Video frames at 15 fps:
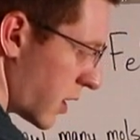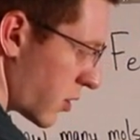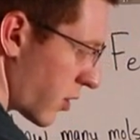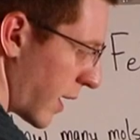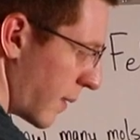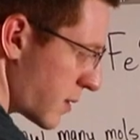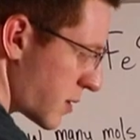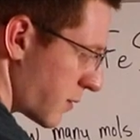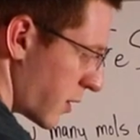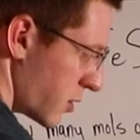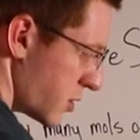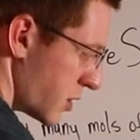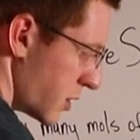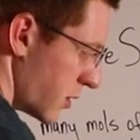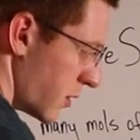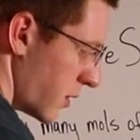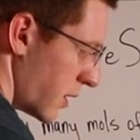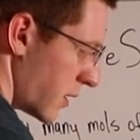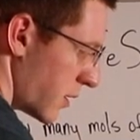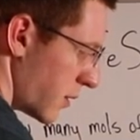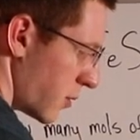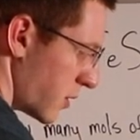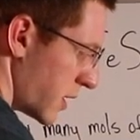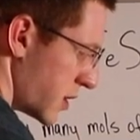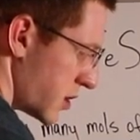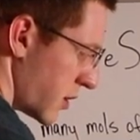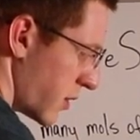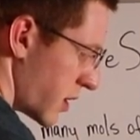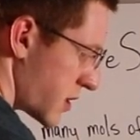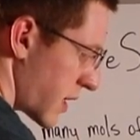grams of O2, these
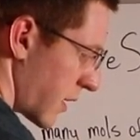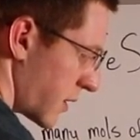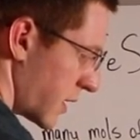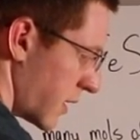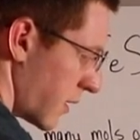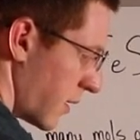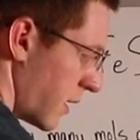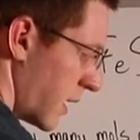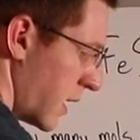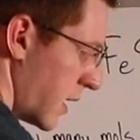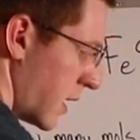units down here.